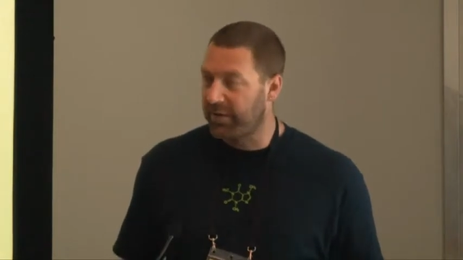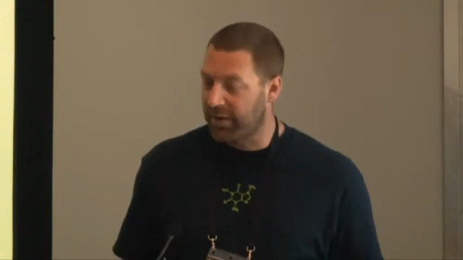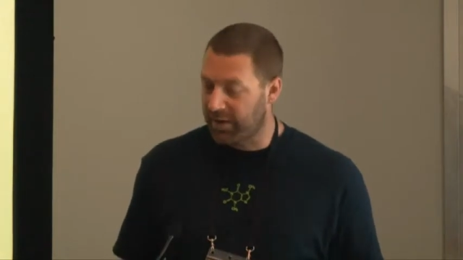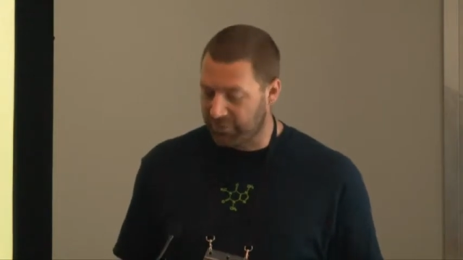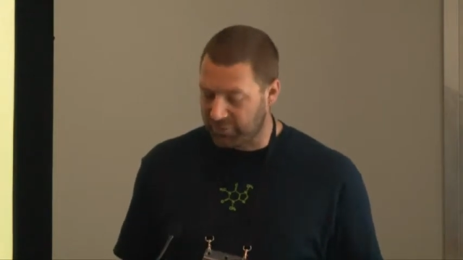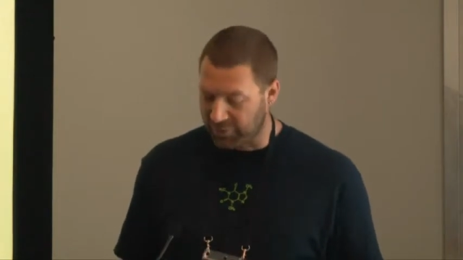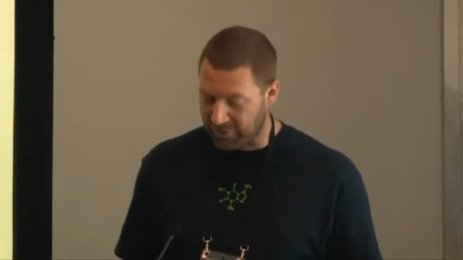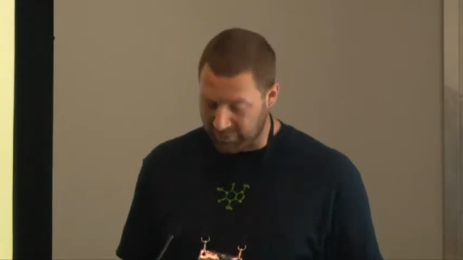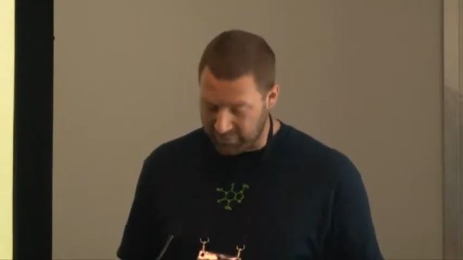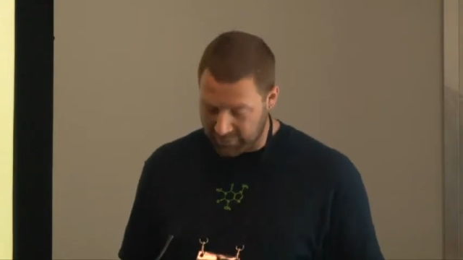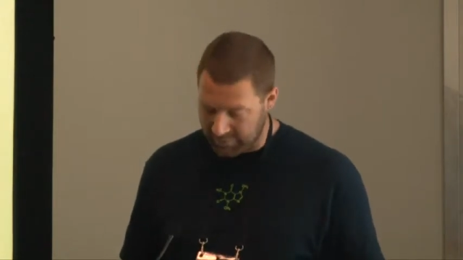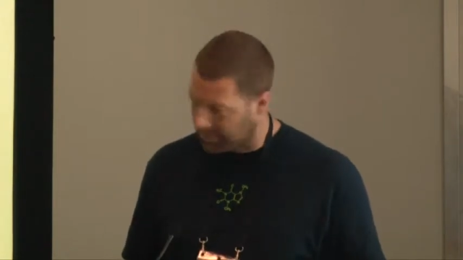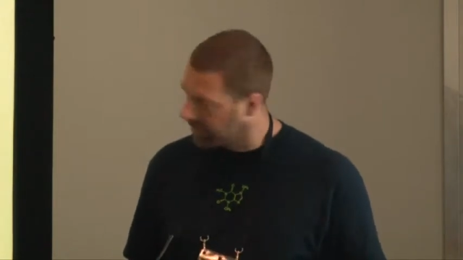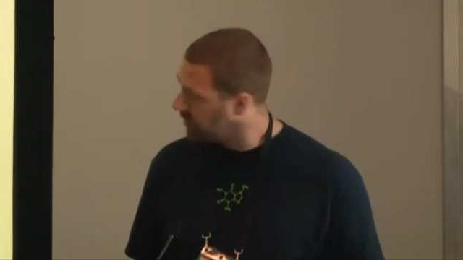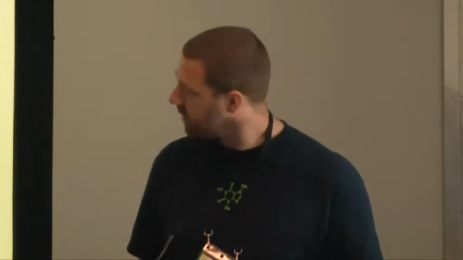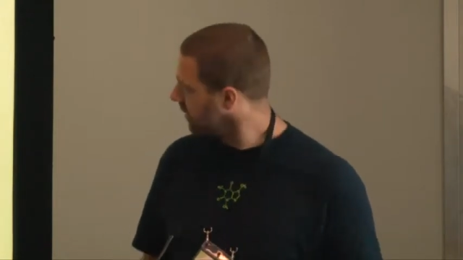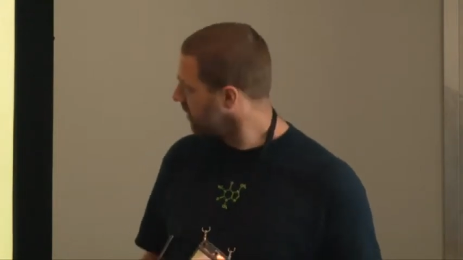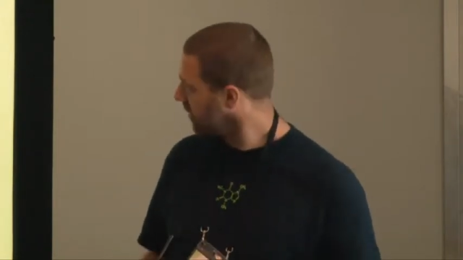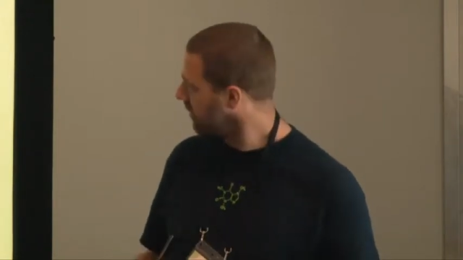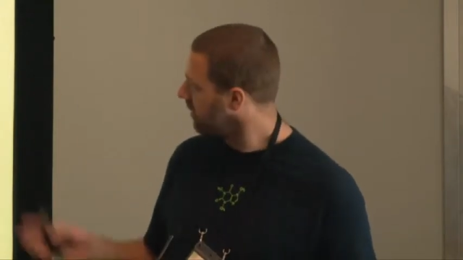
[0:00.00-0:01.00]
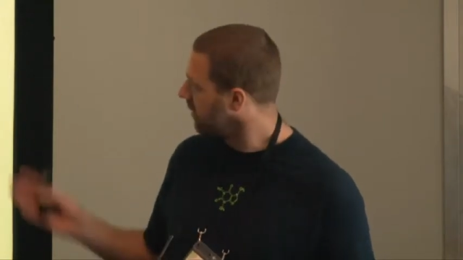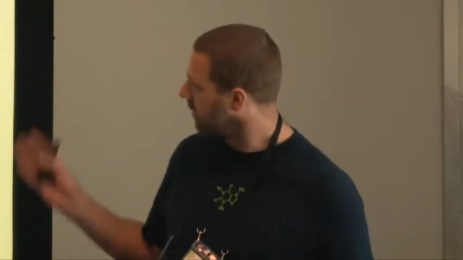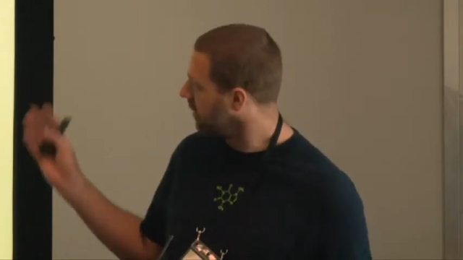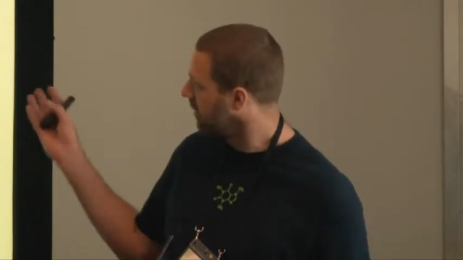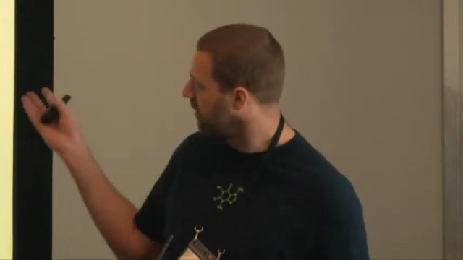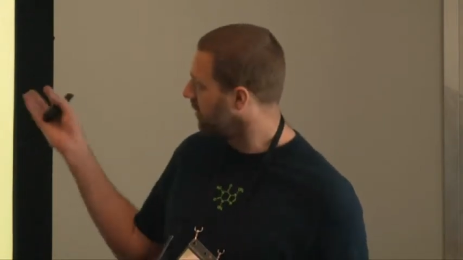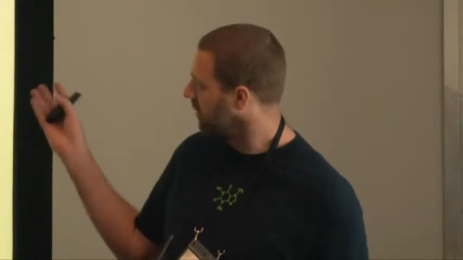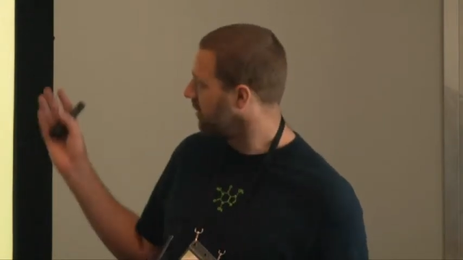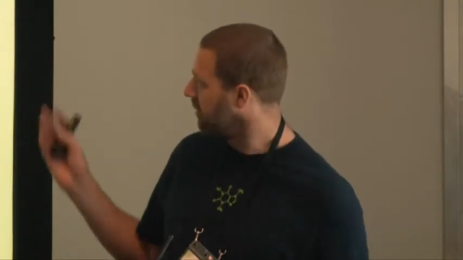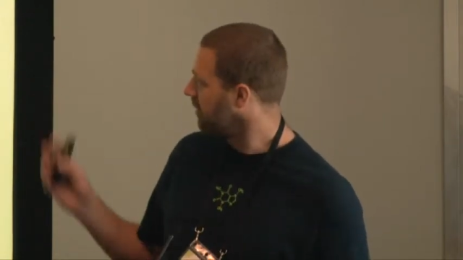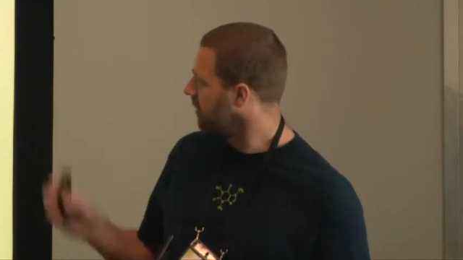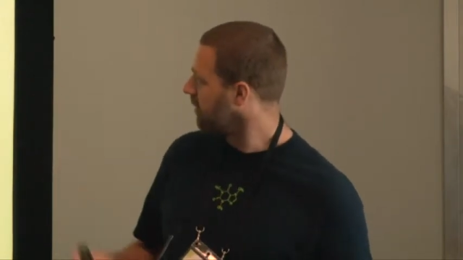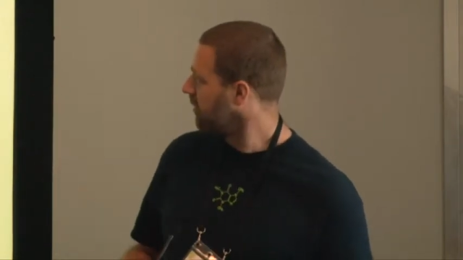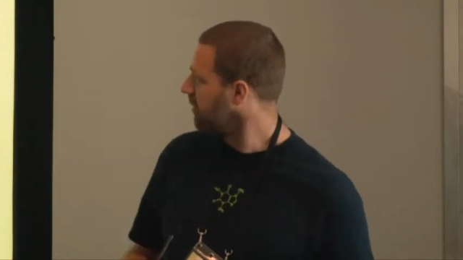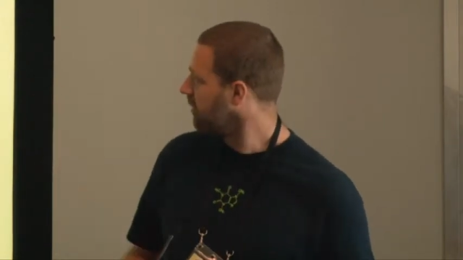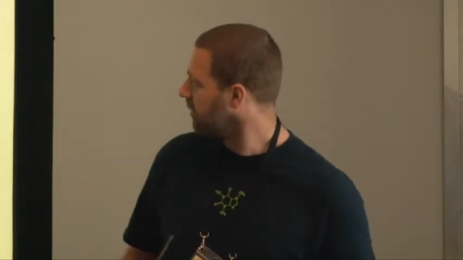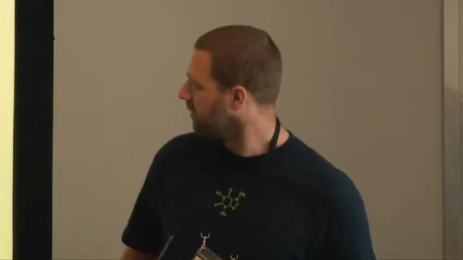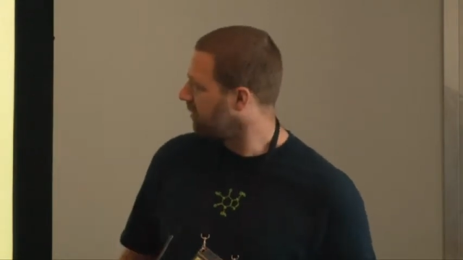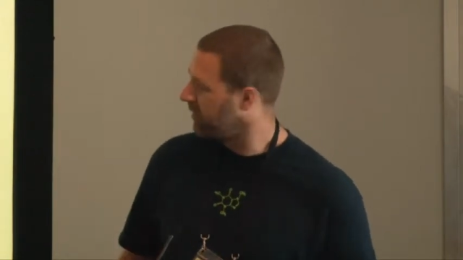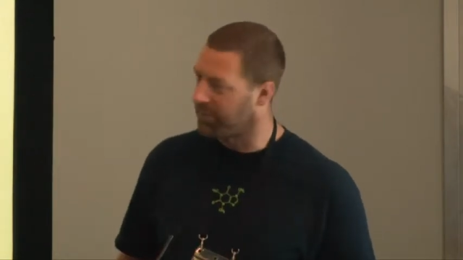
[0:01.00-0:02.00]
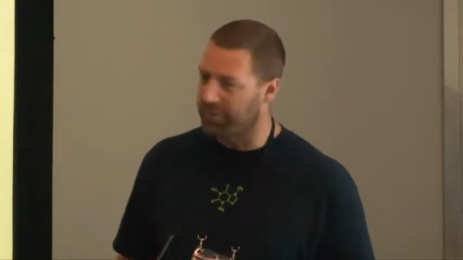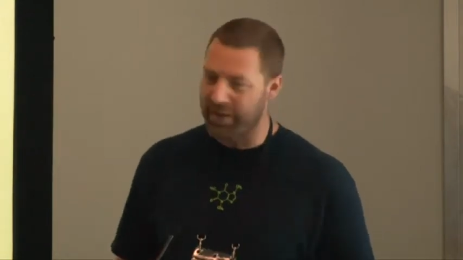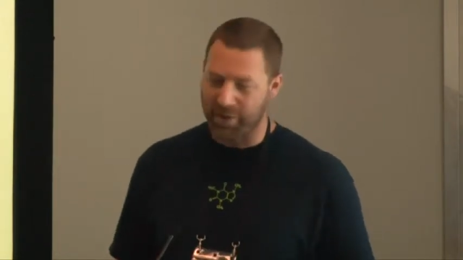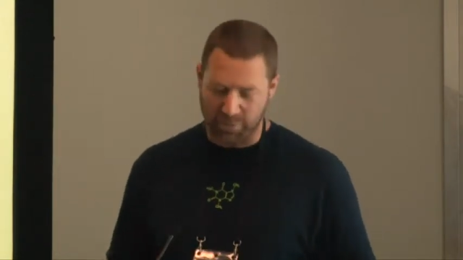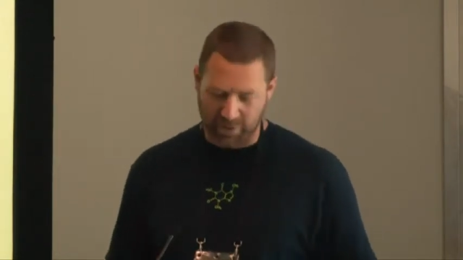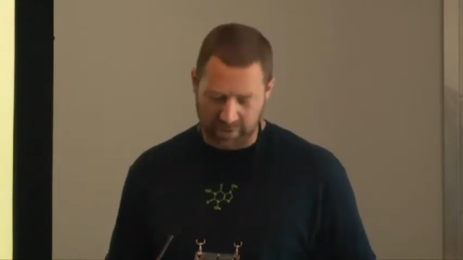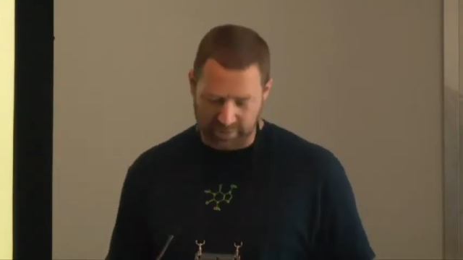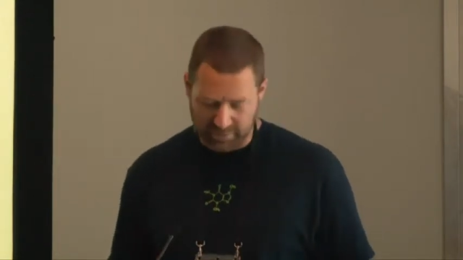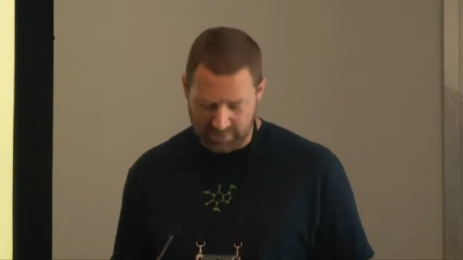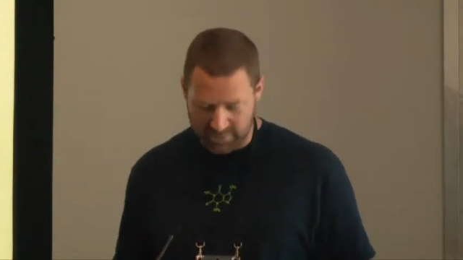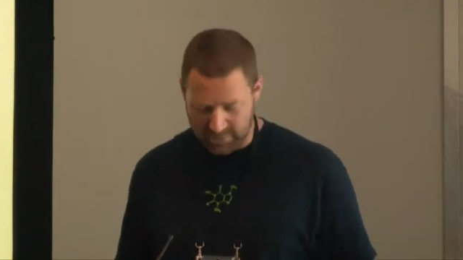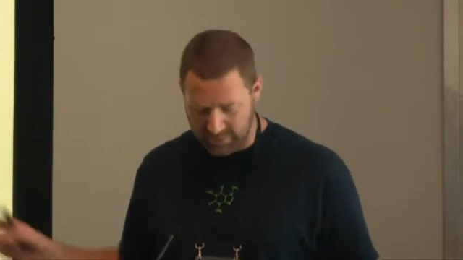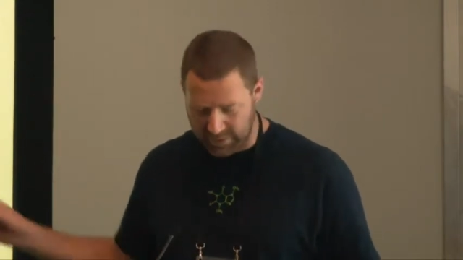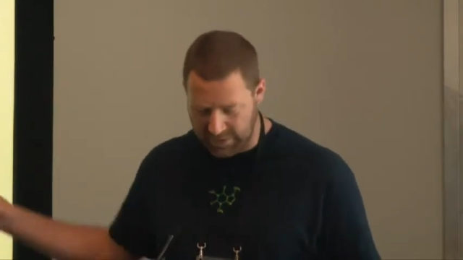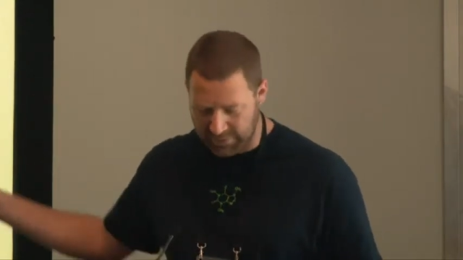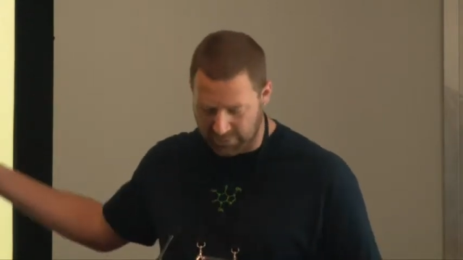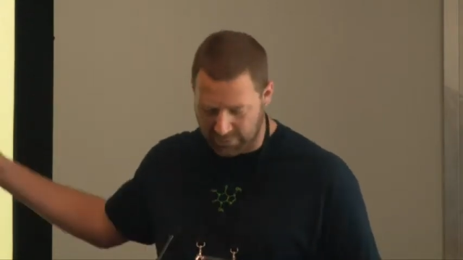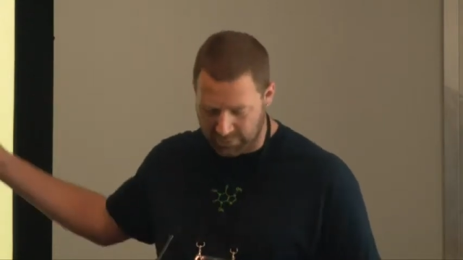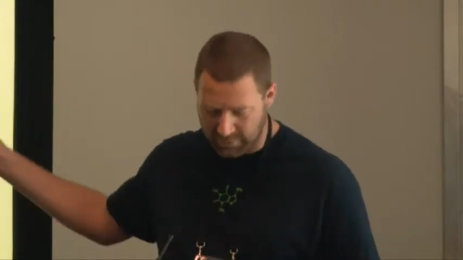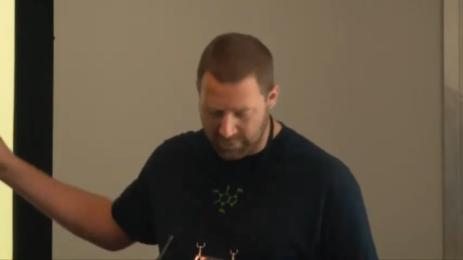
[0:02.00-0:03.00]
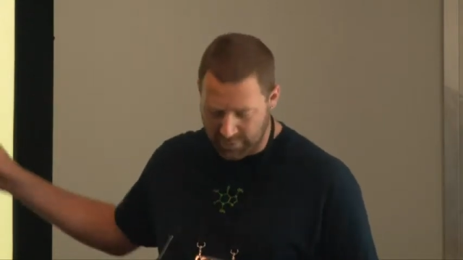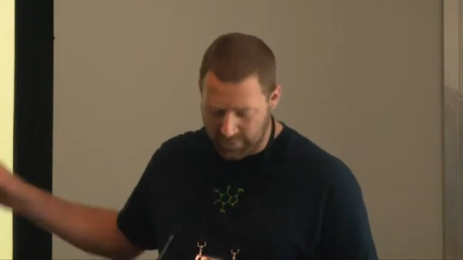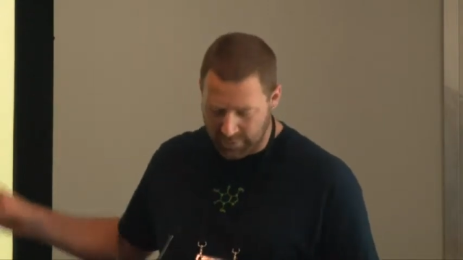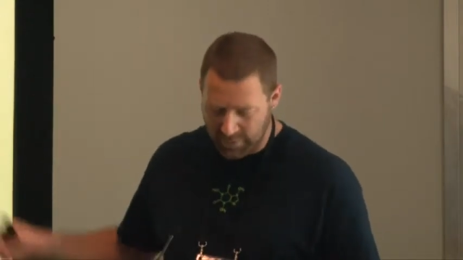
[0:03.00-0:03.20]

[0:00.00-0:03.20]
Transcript: malicious. Except that one, evil.